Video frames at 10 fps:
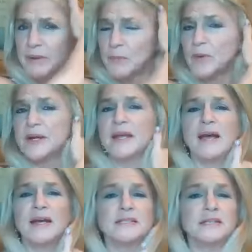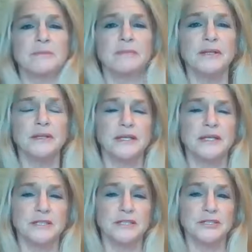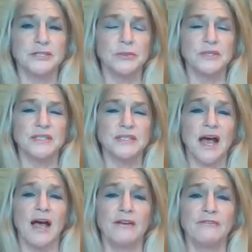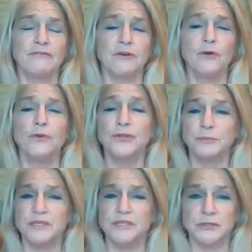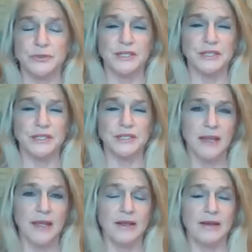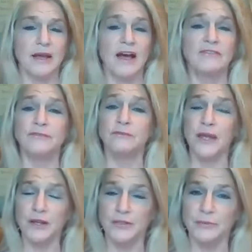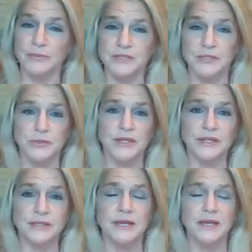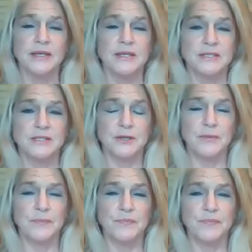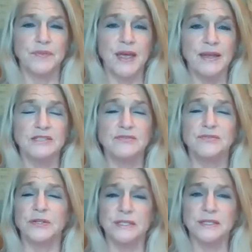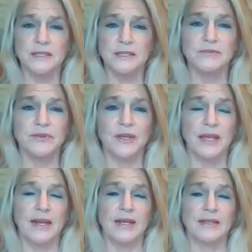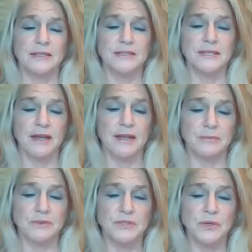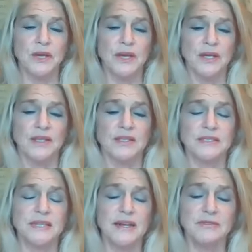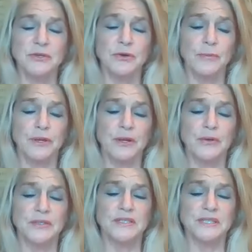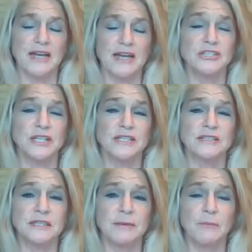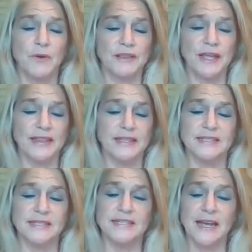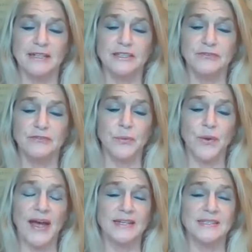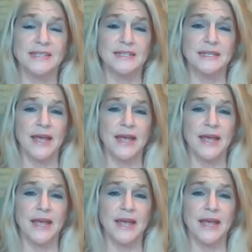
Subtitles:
but what it has the ability to do is unfold the mysteries and unveil the mysteries. So that is very significant at this time. So the sign of Scorpio is actually somewhat like the detective who acts in